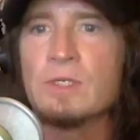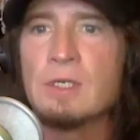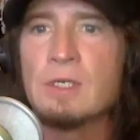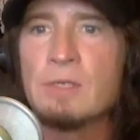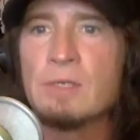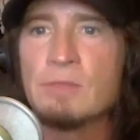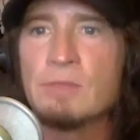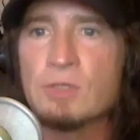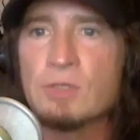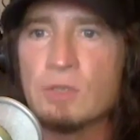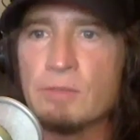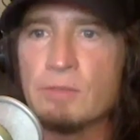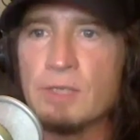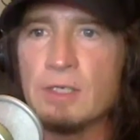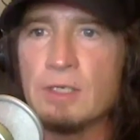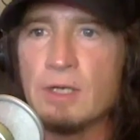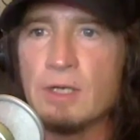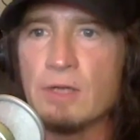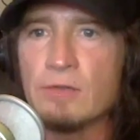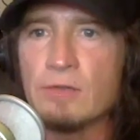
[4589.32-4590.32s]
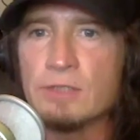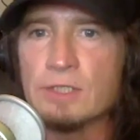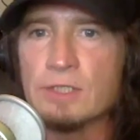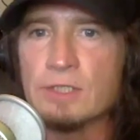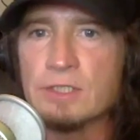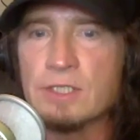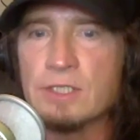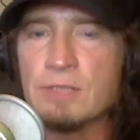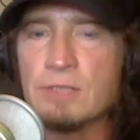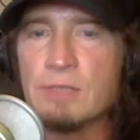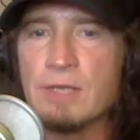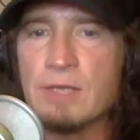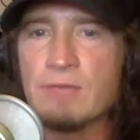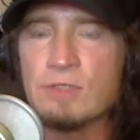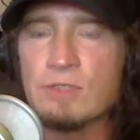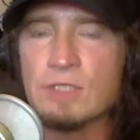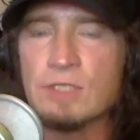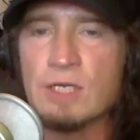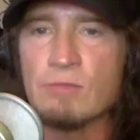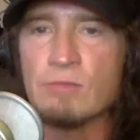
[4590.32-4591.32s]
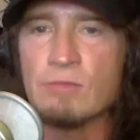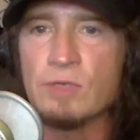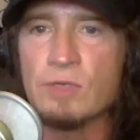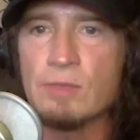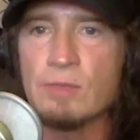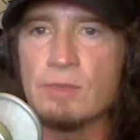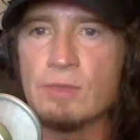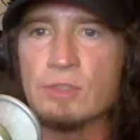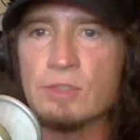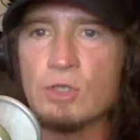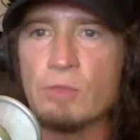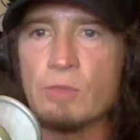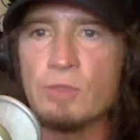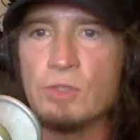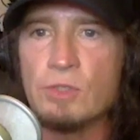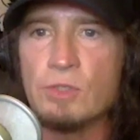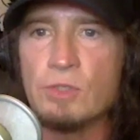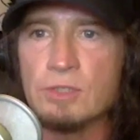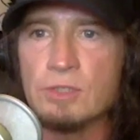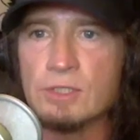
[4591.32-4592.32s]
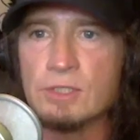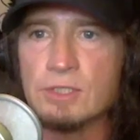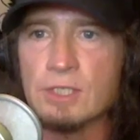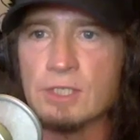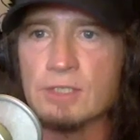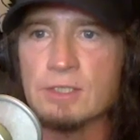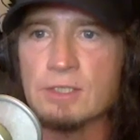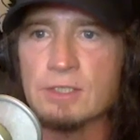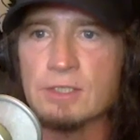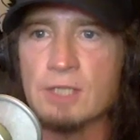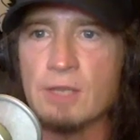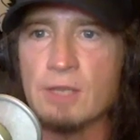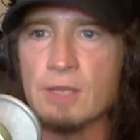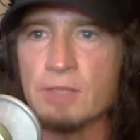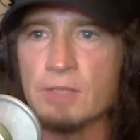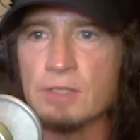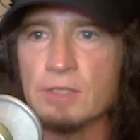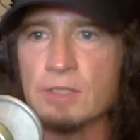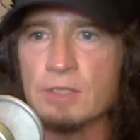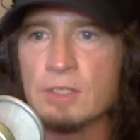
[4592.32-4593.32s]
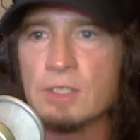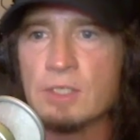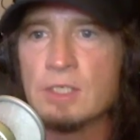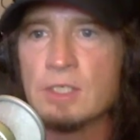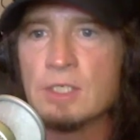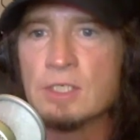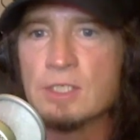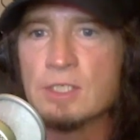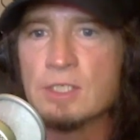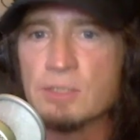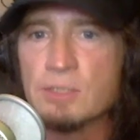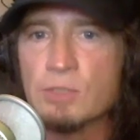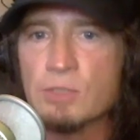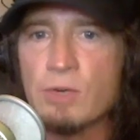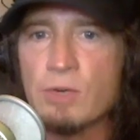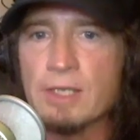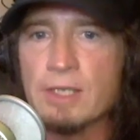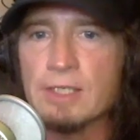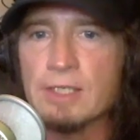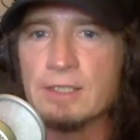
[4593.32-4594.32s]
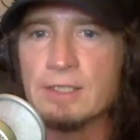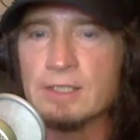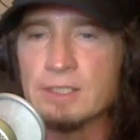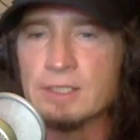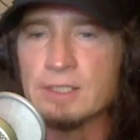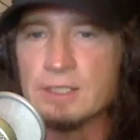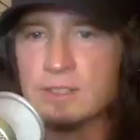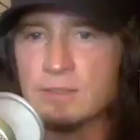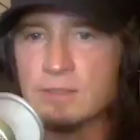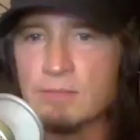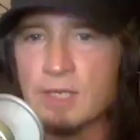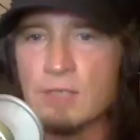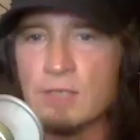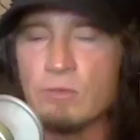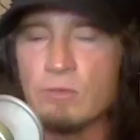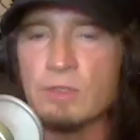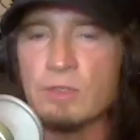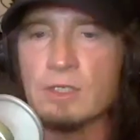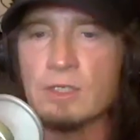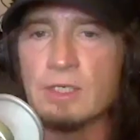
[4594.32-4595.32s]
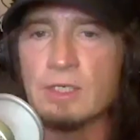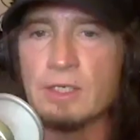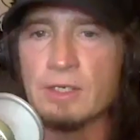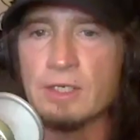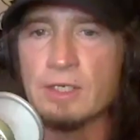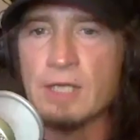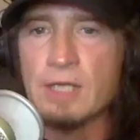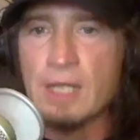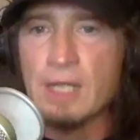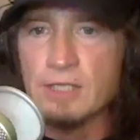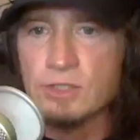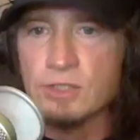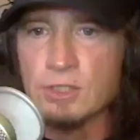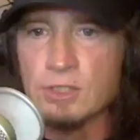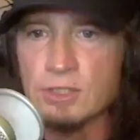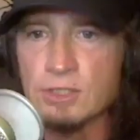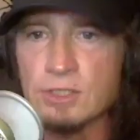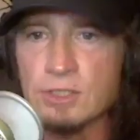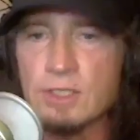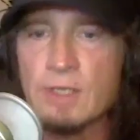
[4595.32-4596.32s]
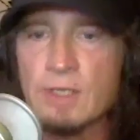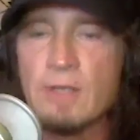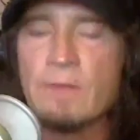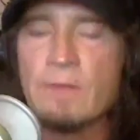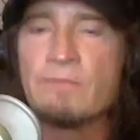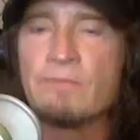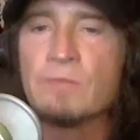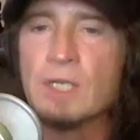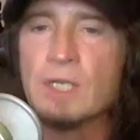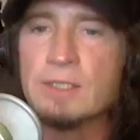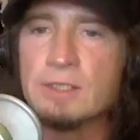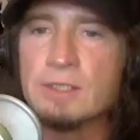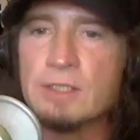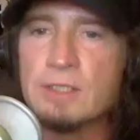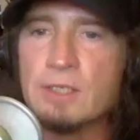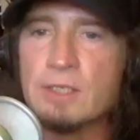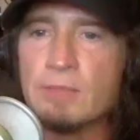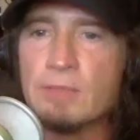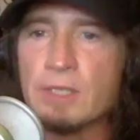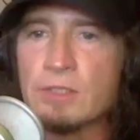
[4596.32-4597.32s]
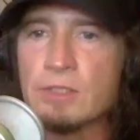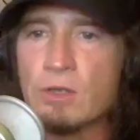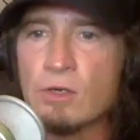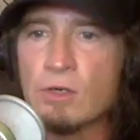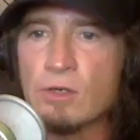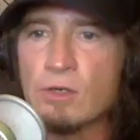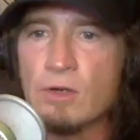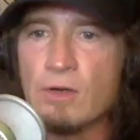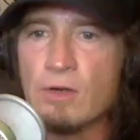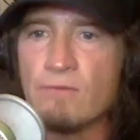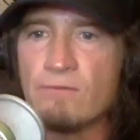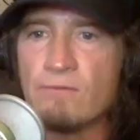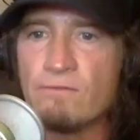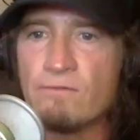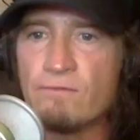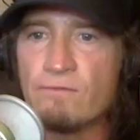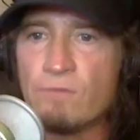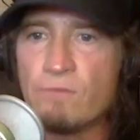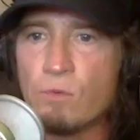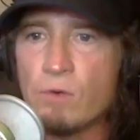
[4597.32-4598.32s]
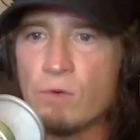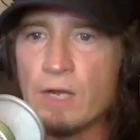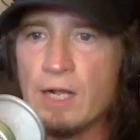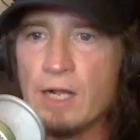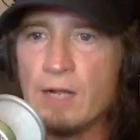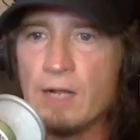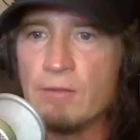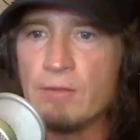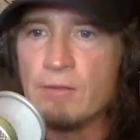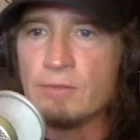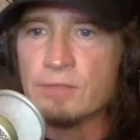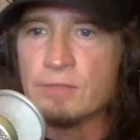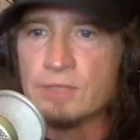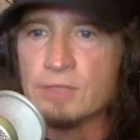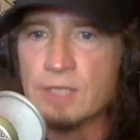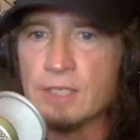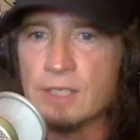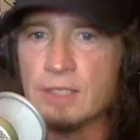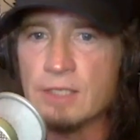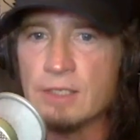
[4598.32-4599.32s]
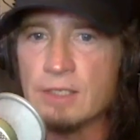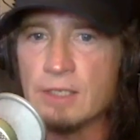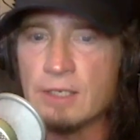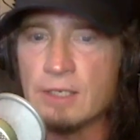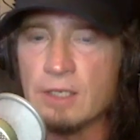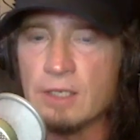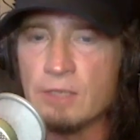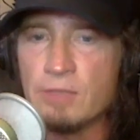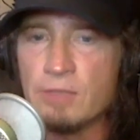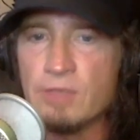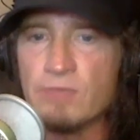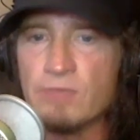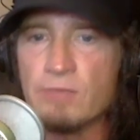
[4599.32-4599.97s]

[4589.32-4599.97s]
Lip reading: But there are many others that seem to have the same theme. I was hoping you could discuss the topic some so I can listen to metal with a clear conscience. I did get my daughter a 4-album set on LP from